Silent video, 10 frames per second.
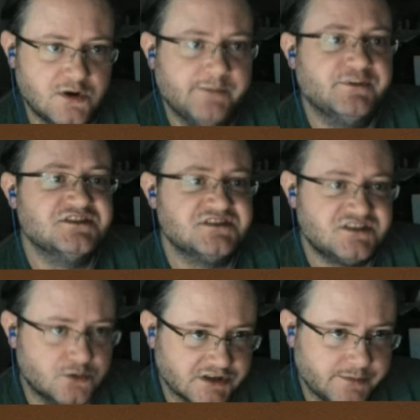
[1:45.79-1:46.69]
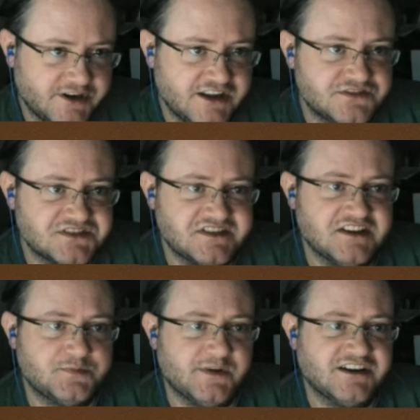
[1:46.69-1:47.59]
weapons, you eliminate the
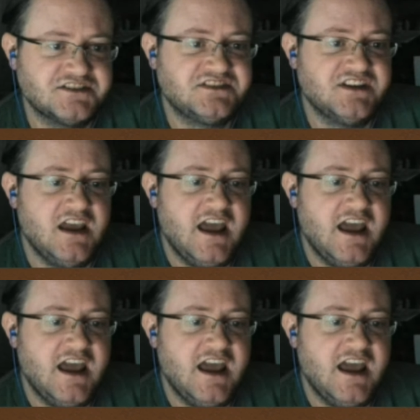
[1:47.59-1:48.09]
suspects,